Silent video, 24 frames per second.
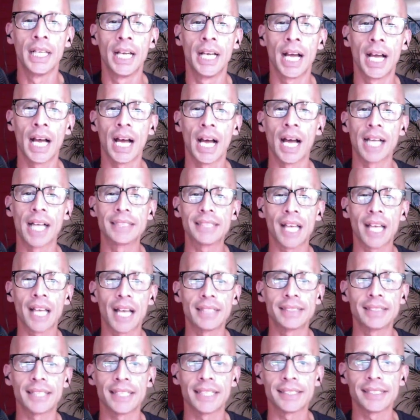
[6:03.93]
Todd
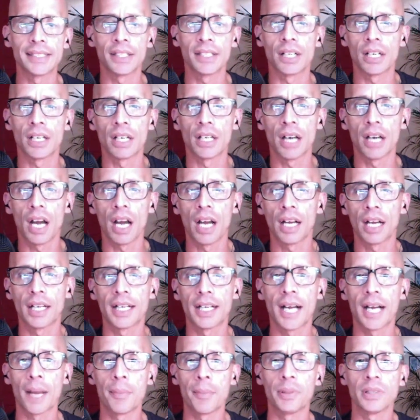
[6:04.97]
says there are a
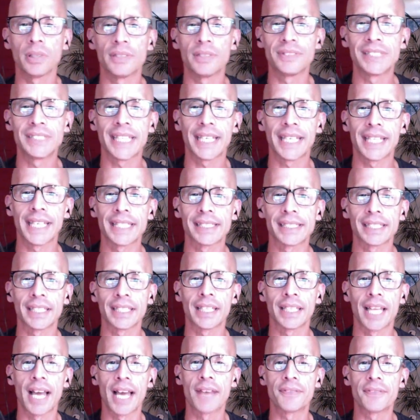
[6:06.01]
couple of tickets
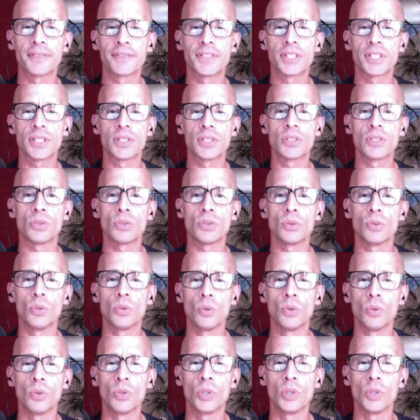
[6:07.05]
left
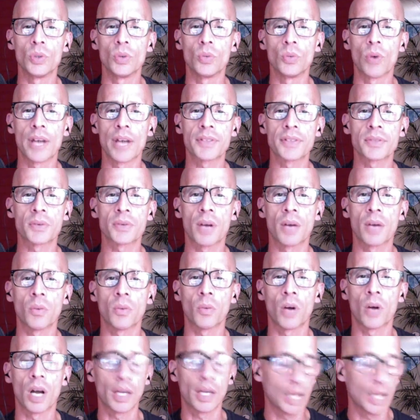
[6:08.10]
to the restaurant
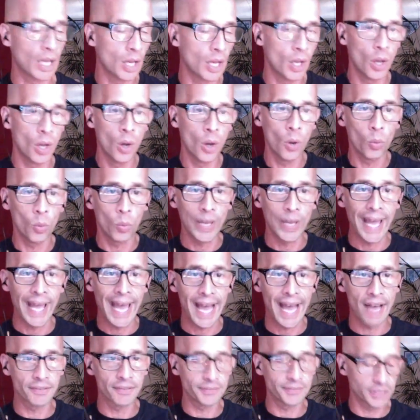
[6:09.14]
walk. We
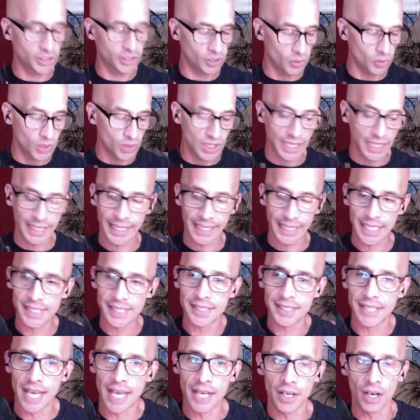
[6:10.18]
have 2 tickets
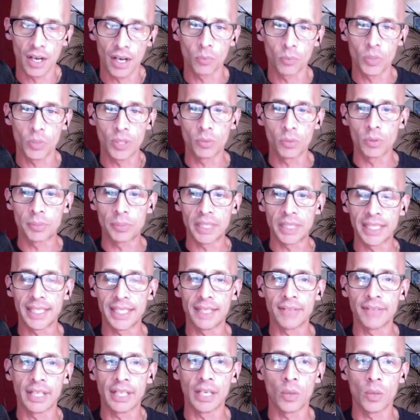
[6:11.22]
that we will be
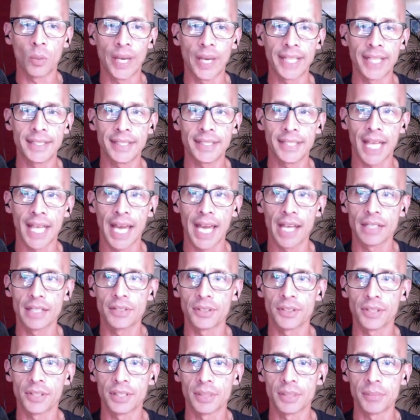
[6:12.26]
giving away tonight
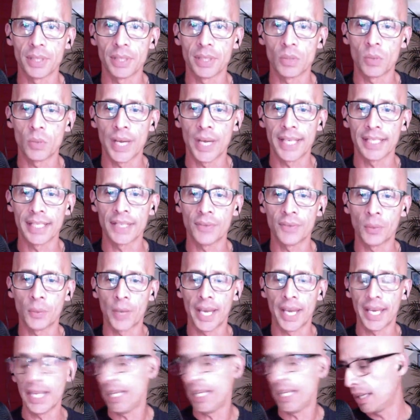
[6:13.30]
during the Midway
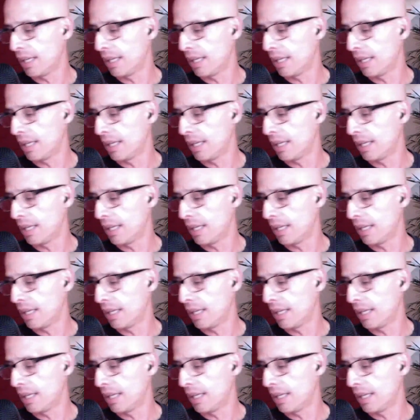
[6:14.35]
giveaway.